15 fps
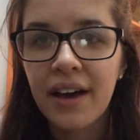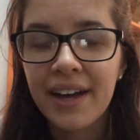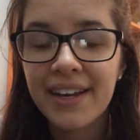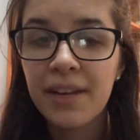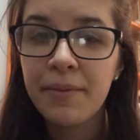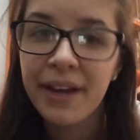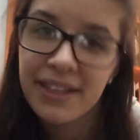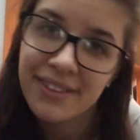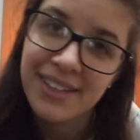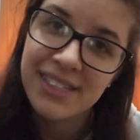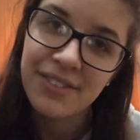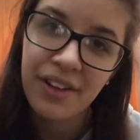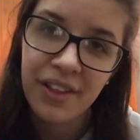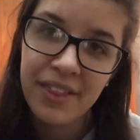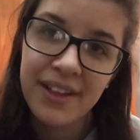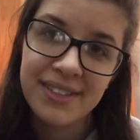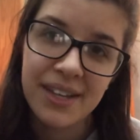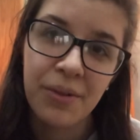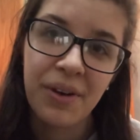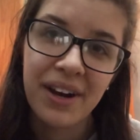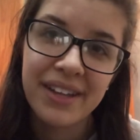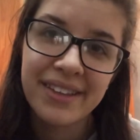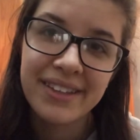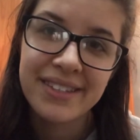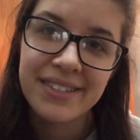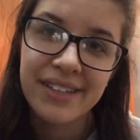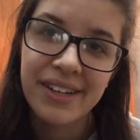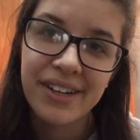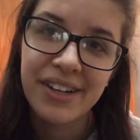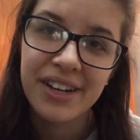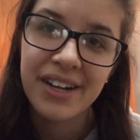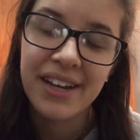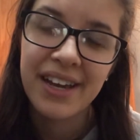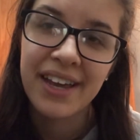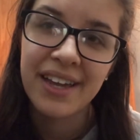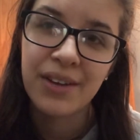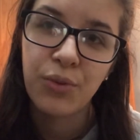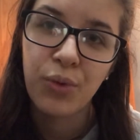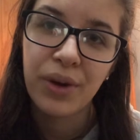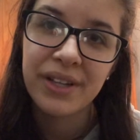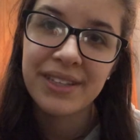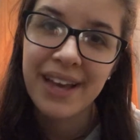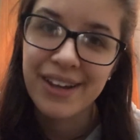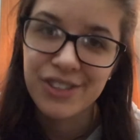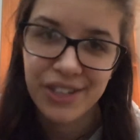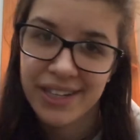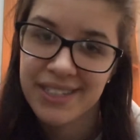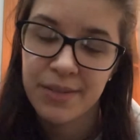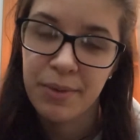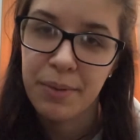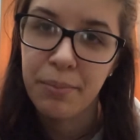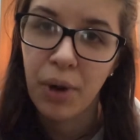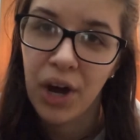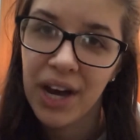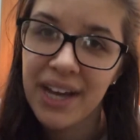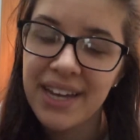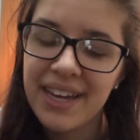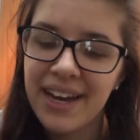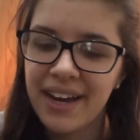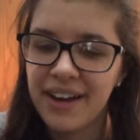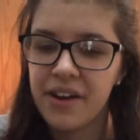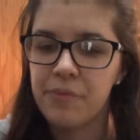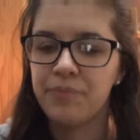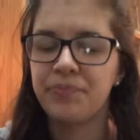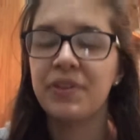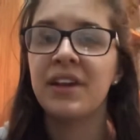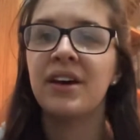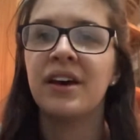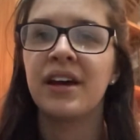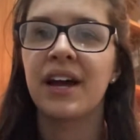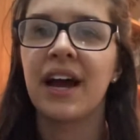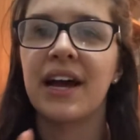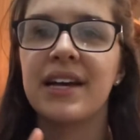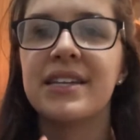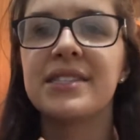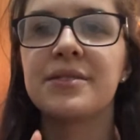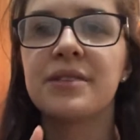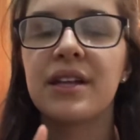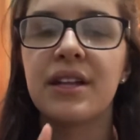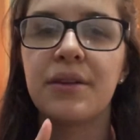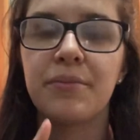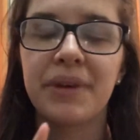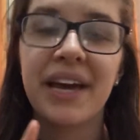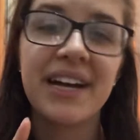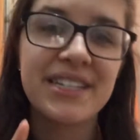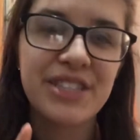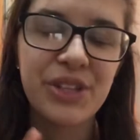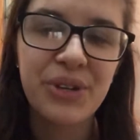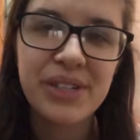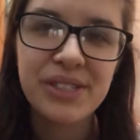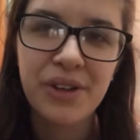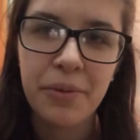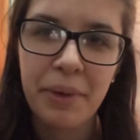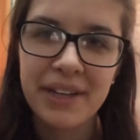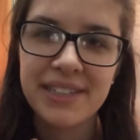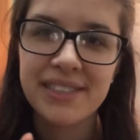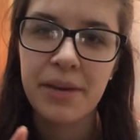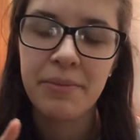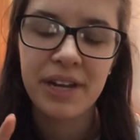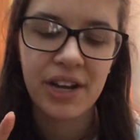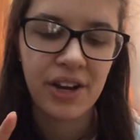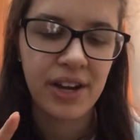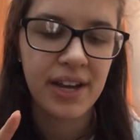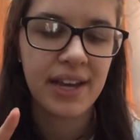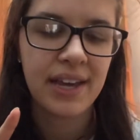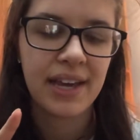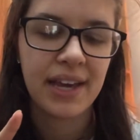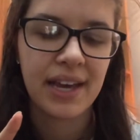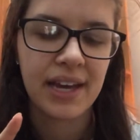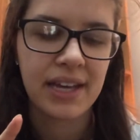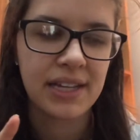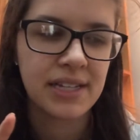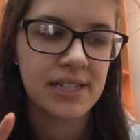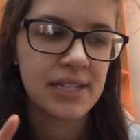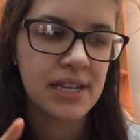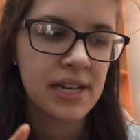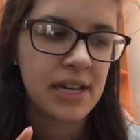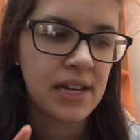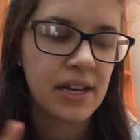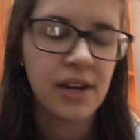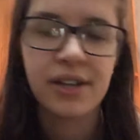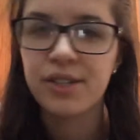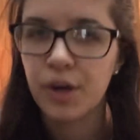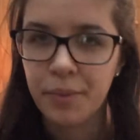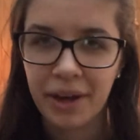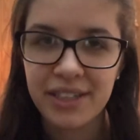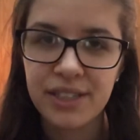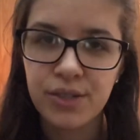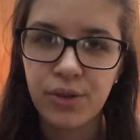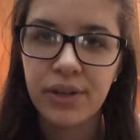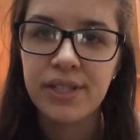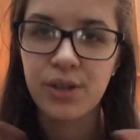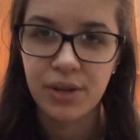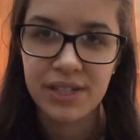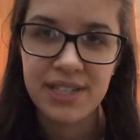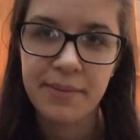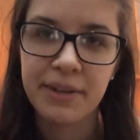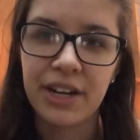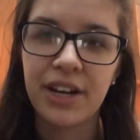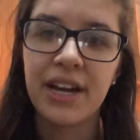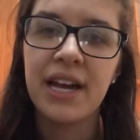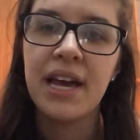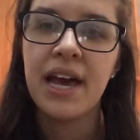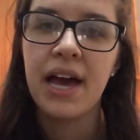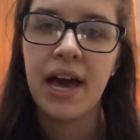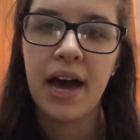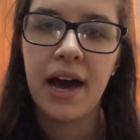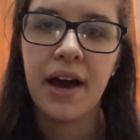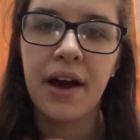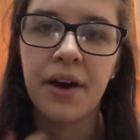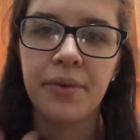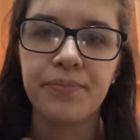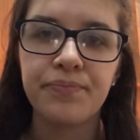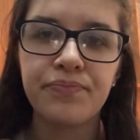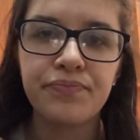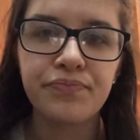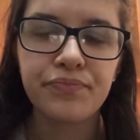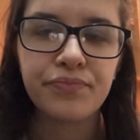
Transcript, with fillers: I need to make a list of all the things I want this year and what actually needs to be bought because um, because Luke is going back to seminary and or he's going back to school he's going to seminary um,